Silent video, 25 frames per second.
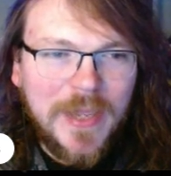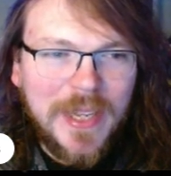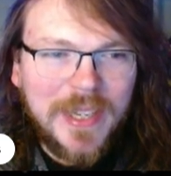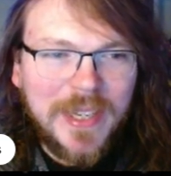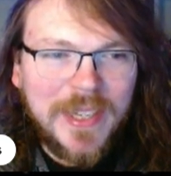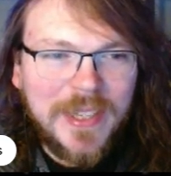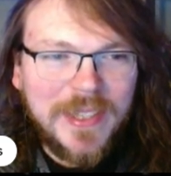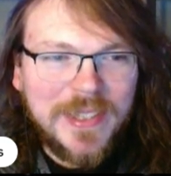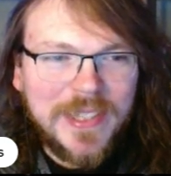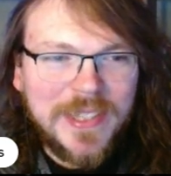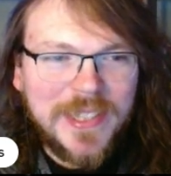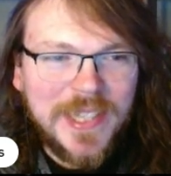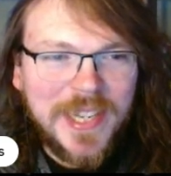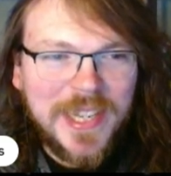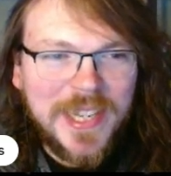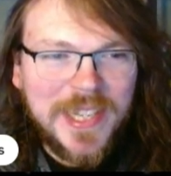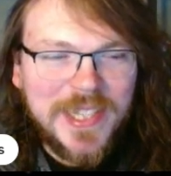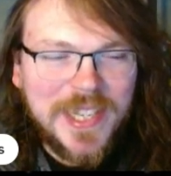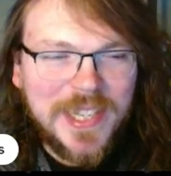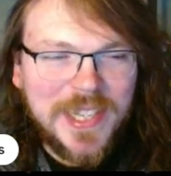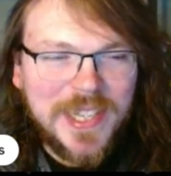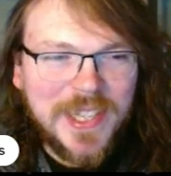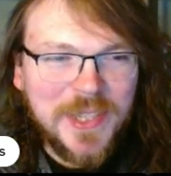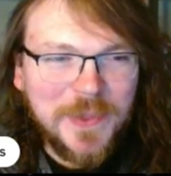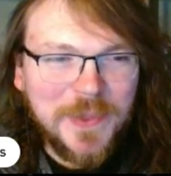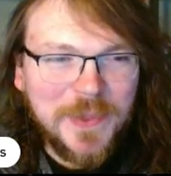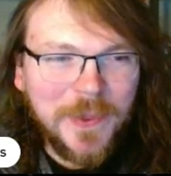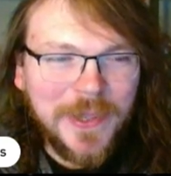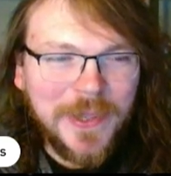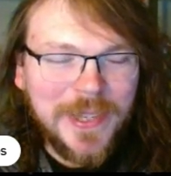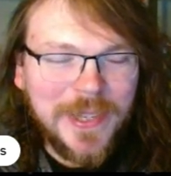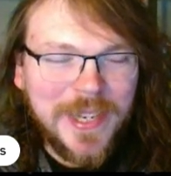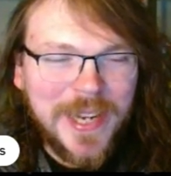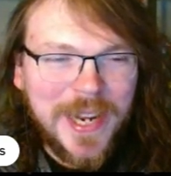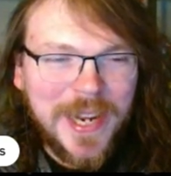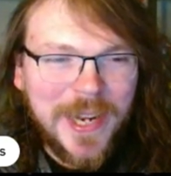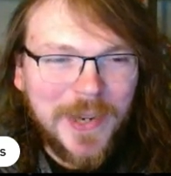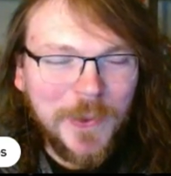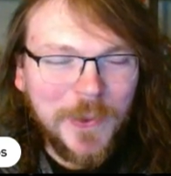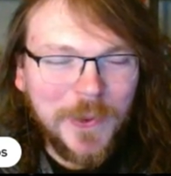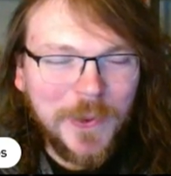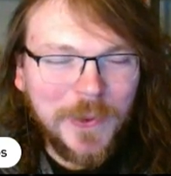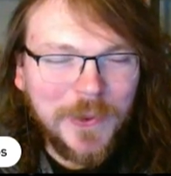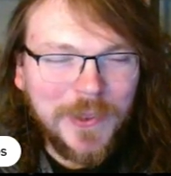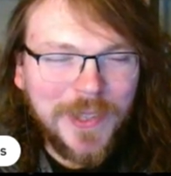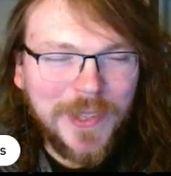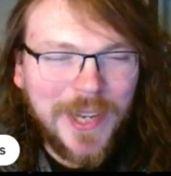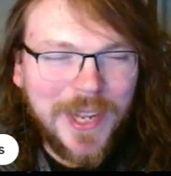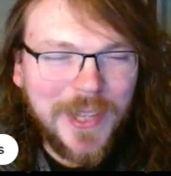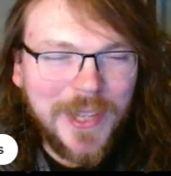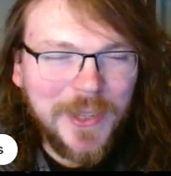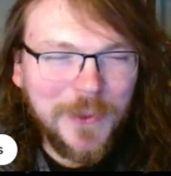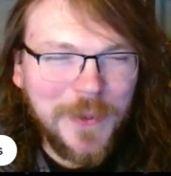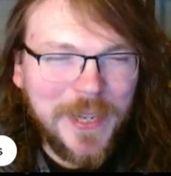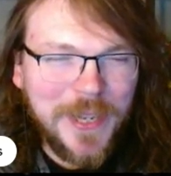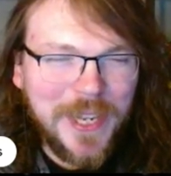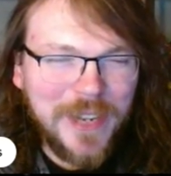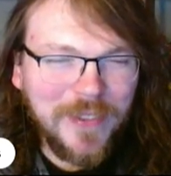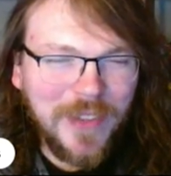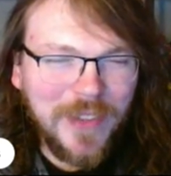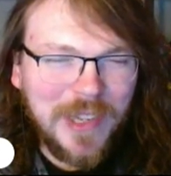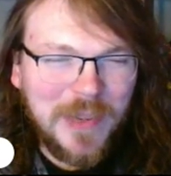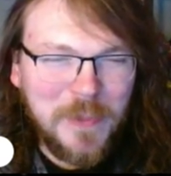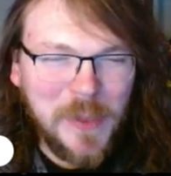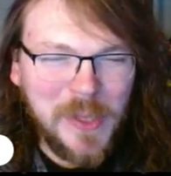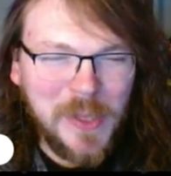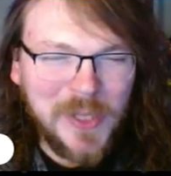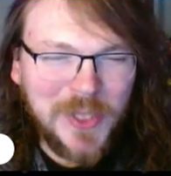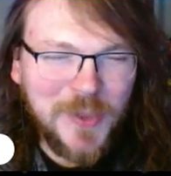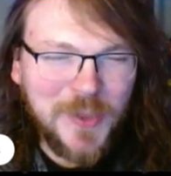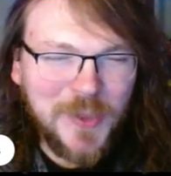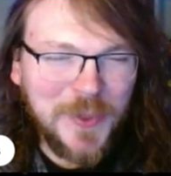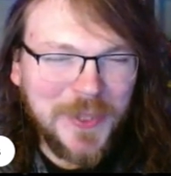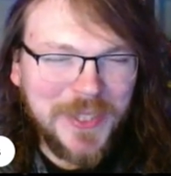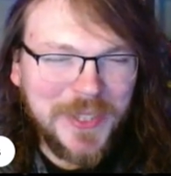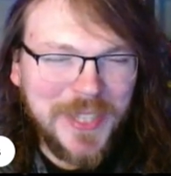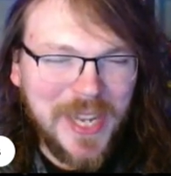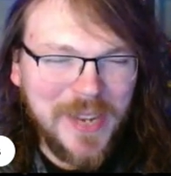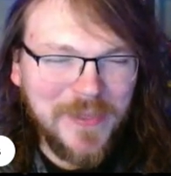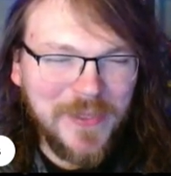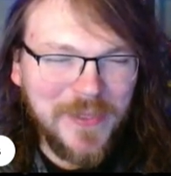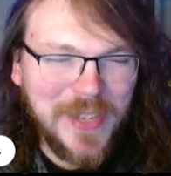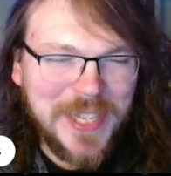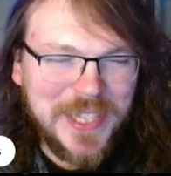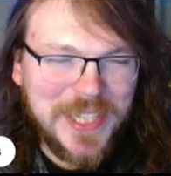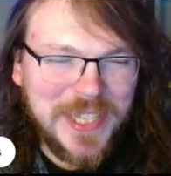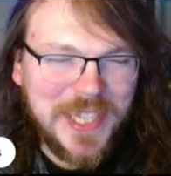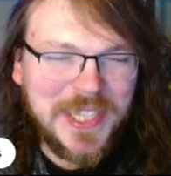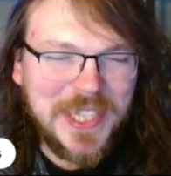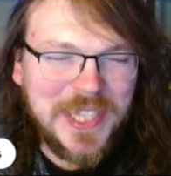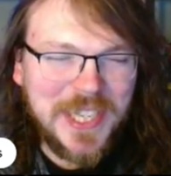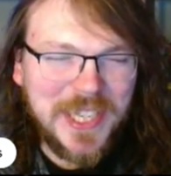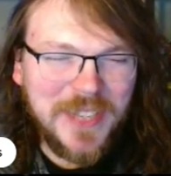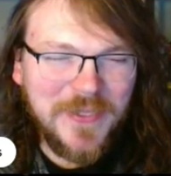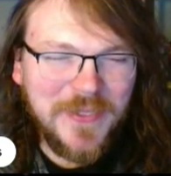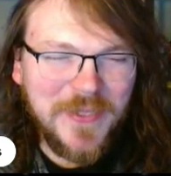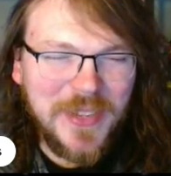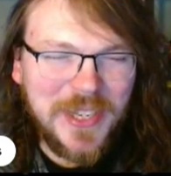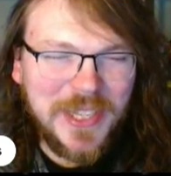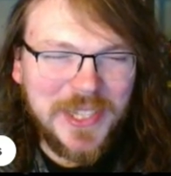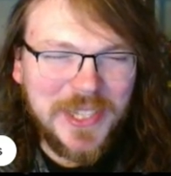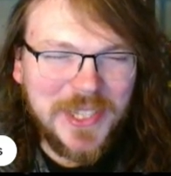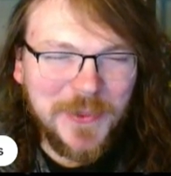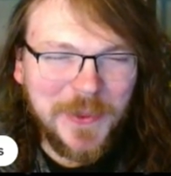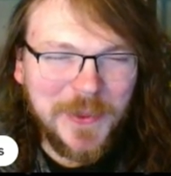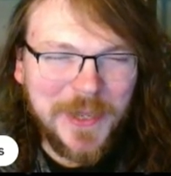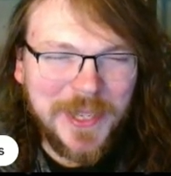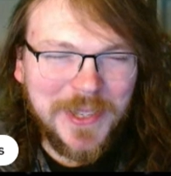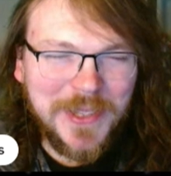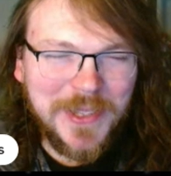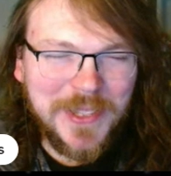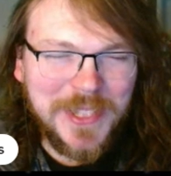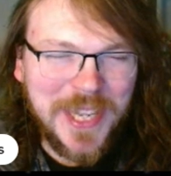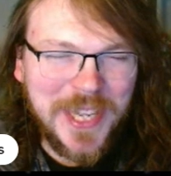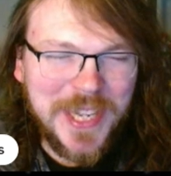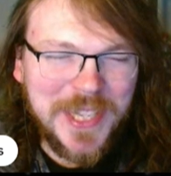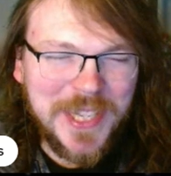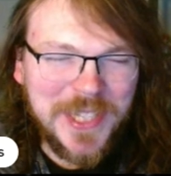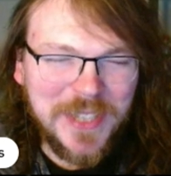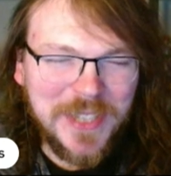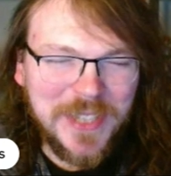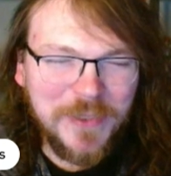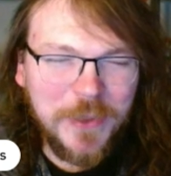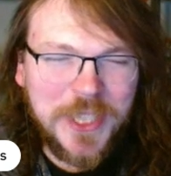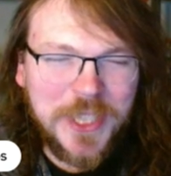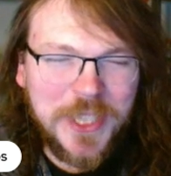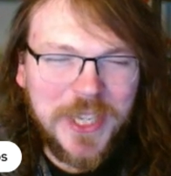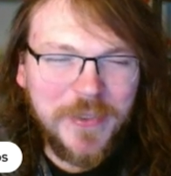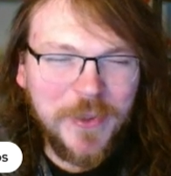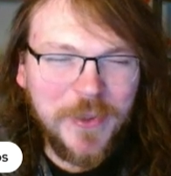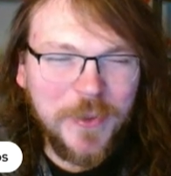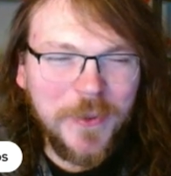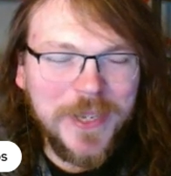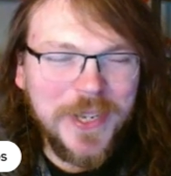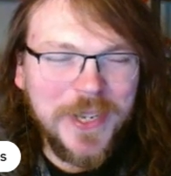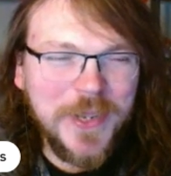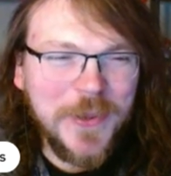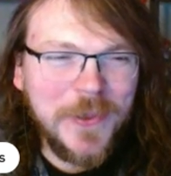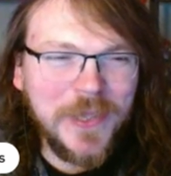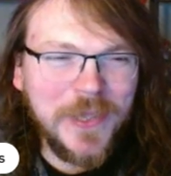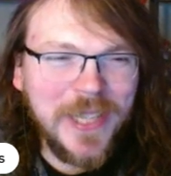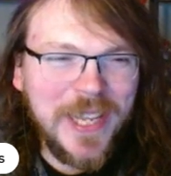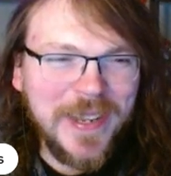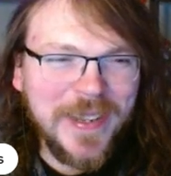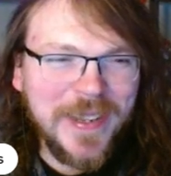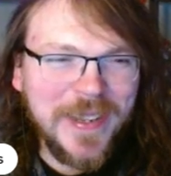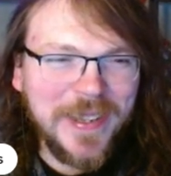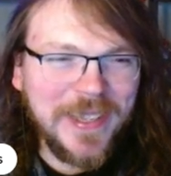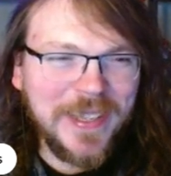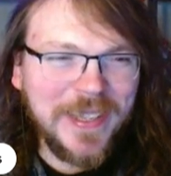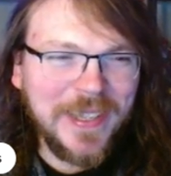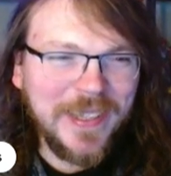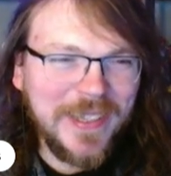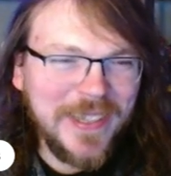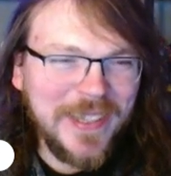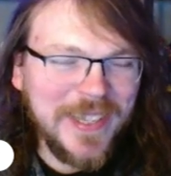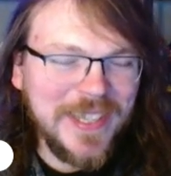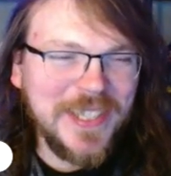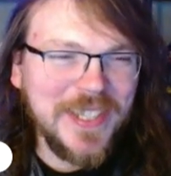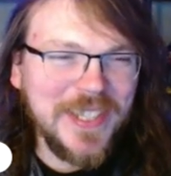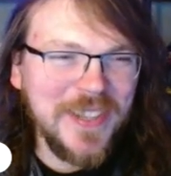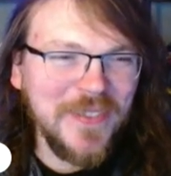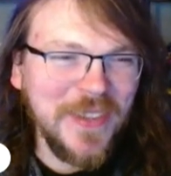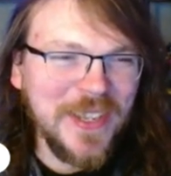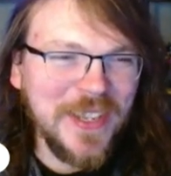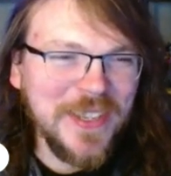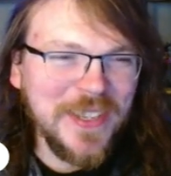gonna say it's at this point now, where now that we have like multiple timelines, it's gonna be just one of those cases of whichever one you like is the